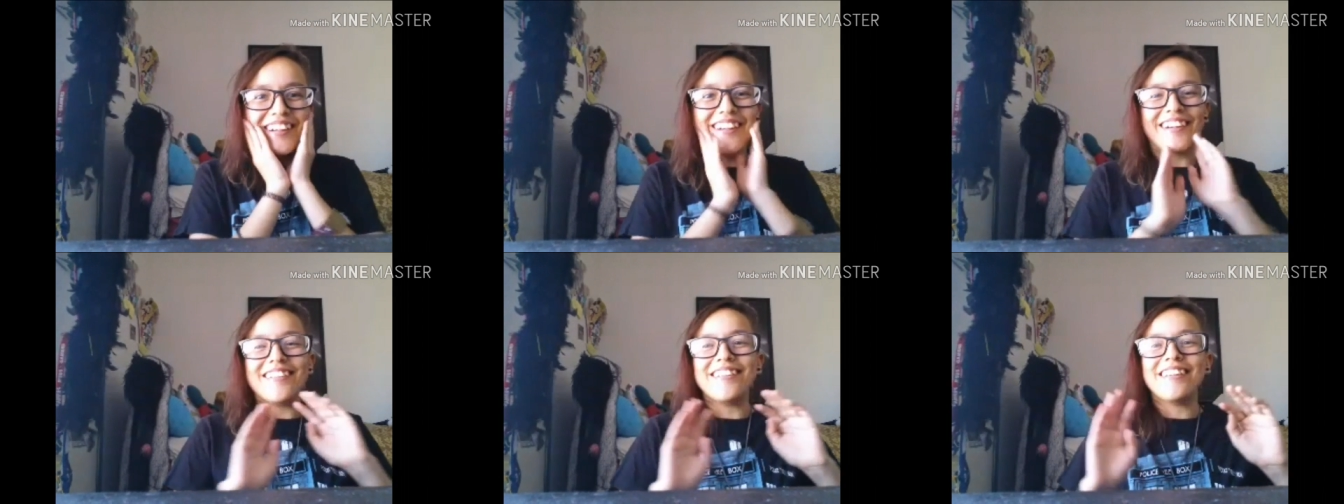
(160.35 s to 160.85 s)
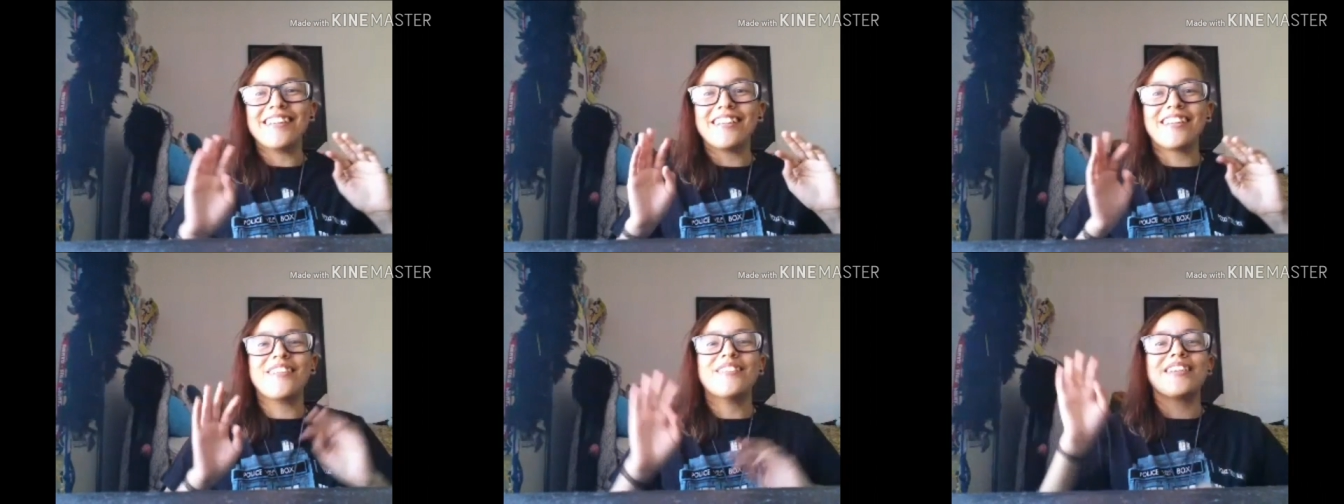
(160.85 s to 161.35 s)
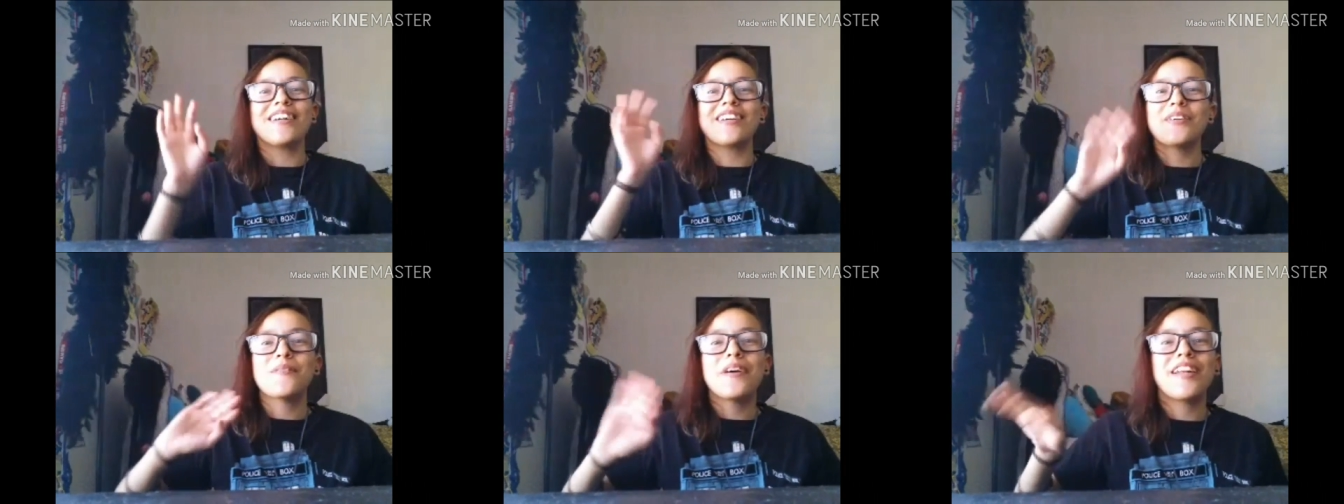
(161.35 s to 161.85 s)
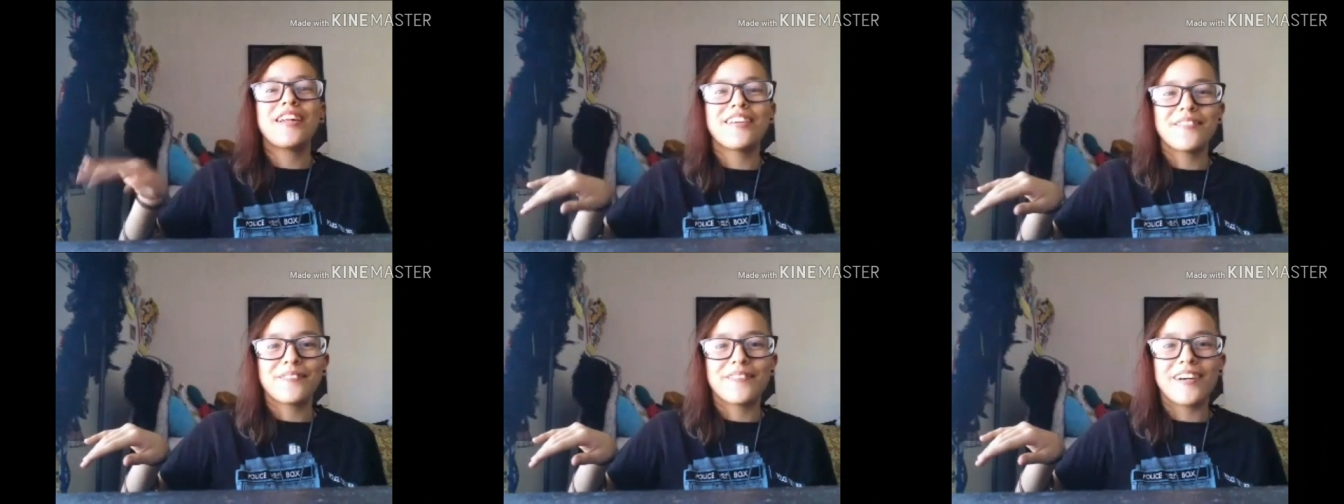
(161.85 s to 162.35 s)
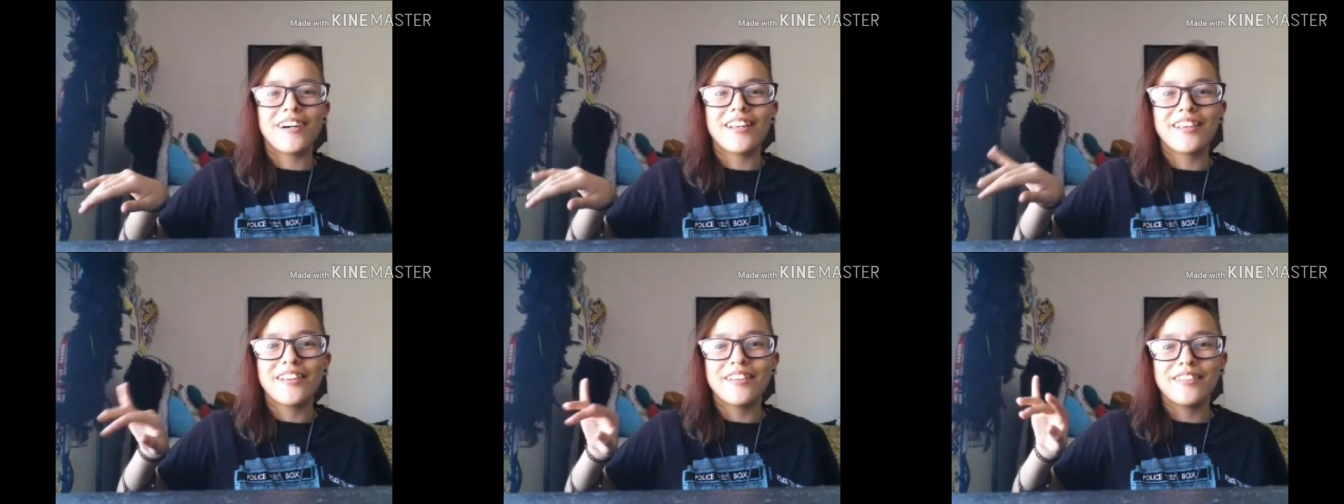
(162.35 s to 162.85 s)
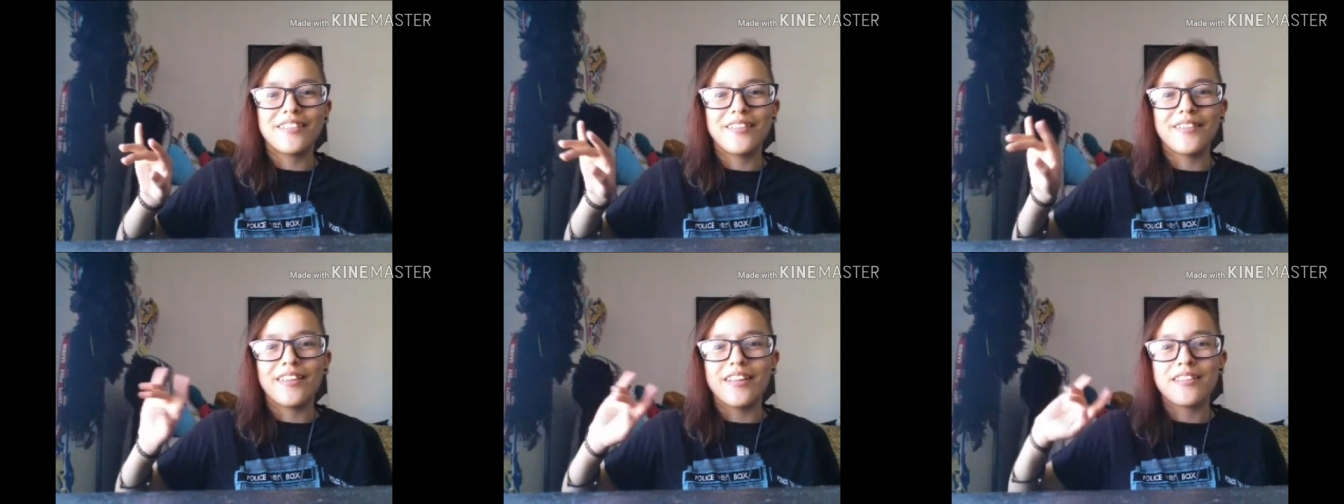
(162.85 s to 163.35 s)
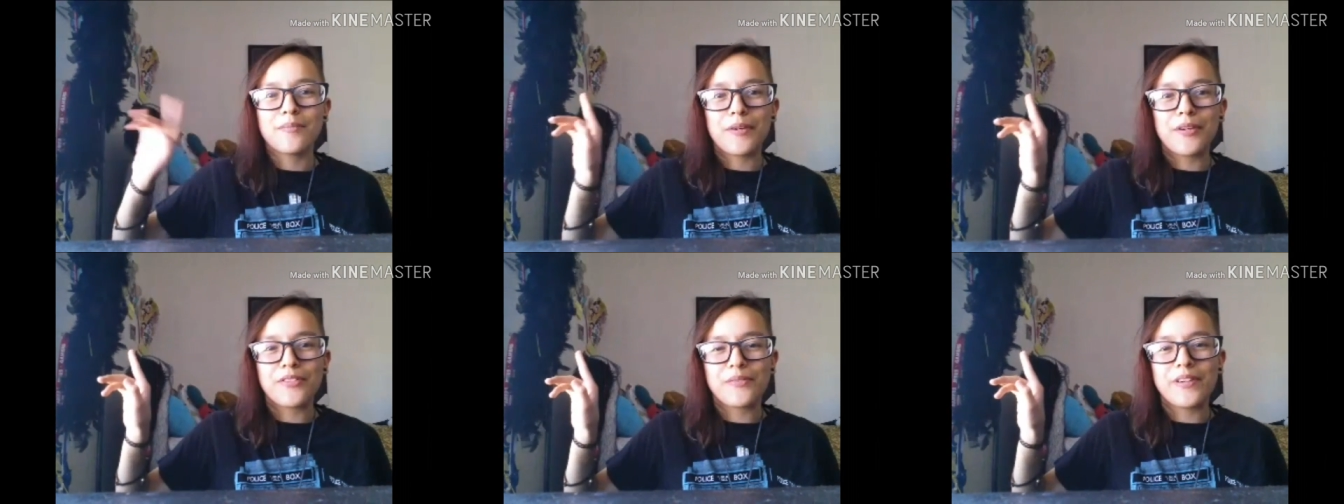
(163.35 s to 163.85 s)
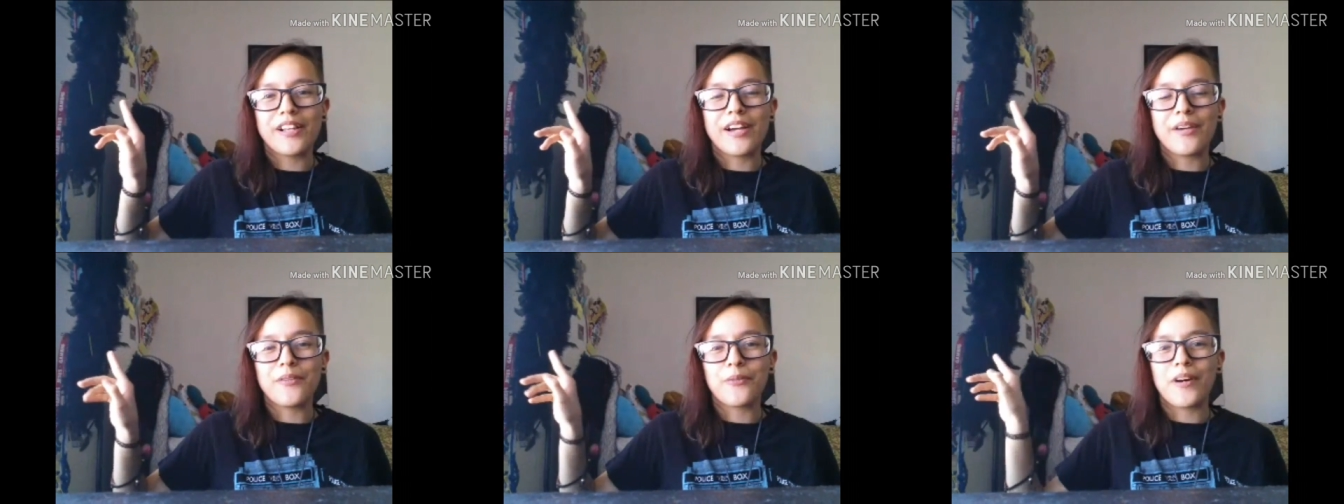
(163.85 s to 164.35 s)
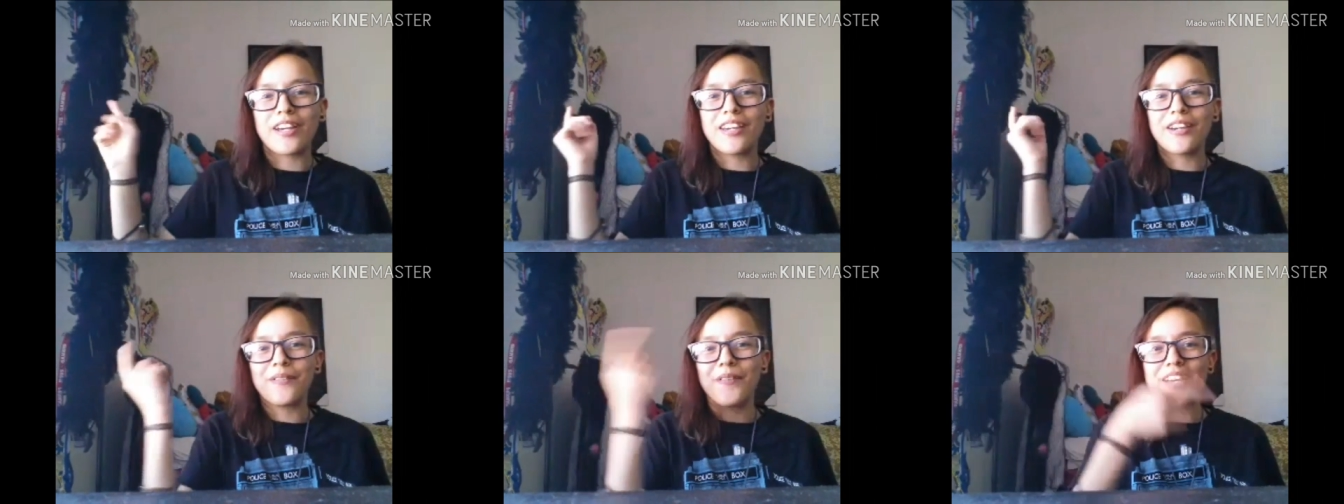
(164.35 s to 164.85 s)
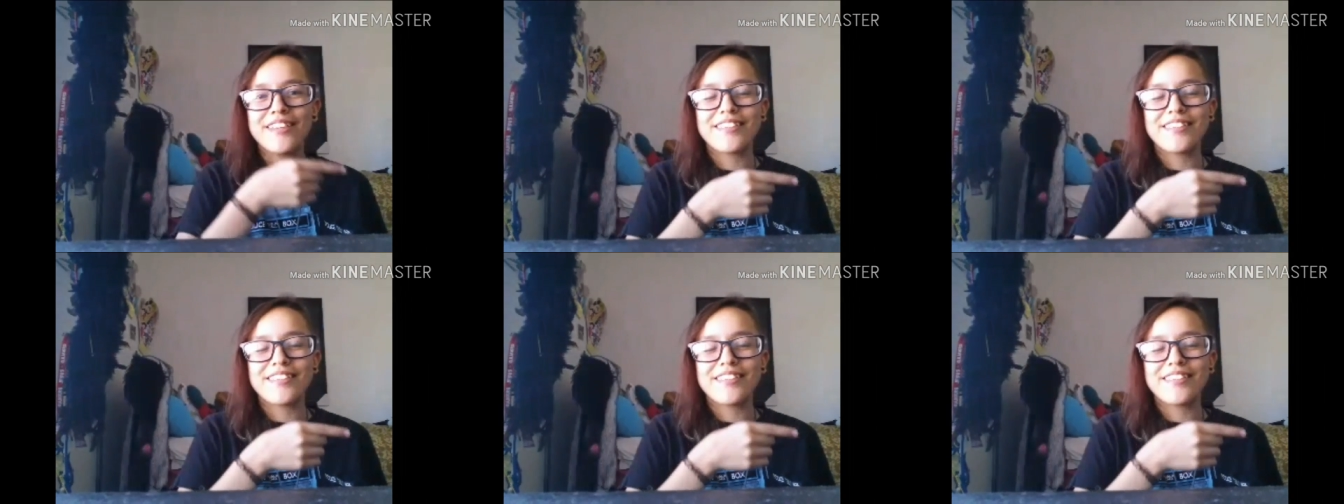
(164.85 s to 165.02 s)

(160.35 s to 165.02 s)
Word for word: And, I, and he was talking about it while to another person while I was walking away,